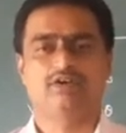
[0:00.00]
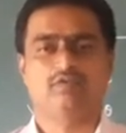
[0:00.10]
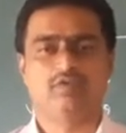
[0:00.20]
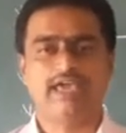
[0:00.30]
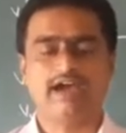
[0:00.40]

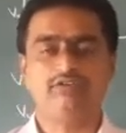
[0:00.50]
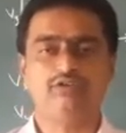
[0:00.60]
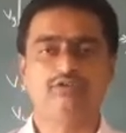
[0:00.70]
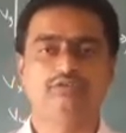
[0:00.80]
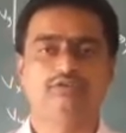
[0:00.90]
we have
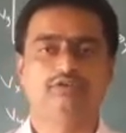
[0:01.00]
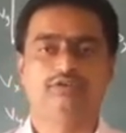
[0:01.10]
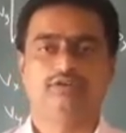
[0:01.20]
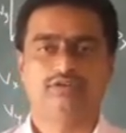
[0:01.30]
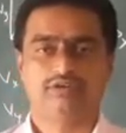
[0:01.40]
to
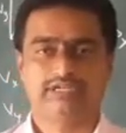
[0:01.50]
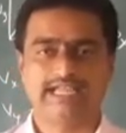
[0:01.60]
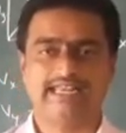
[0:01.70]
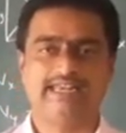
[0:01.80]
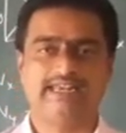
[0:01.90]

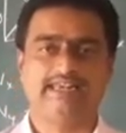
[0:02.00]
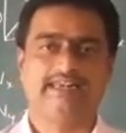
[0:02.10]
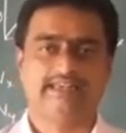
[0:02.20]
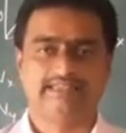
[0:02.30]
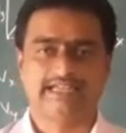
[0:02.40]
tell
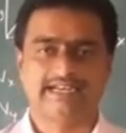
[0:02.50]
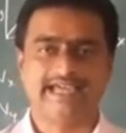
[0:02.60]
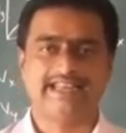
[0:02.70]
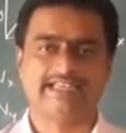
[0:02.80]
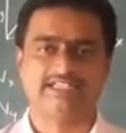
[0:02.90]
the
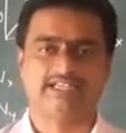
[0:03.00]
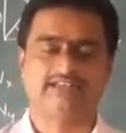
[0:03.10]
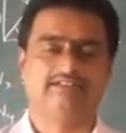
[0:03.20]
direction.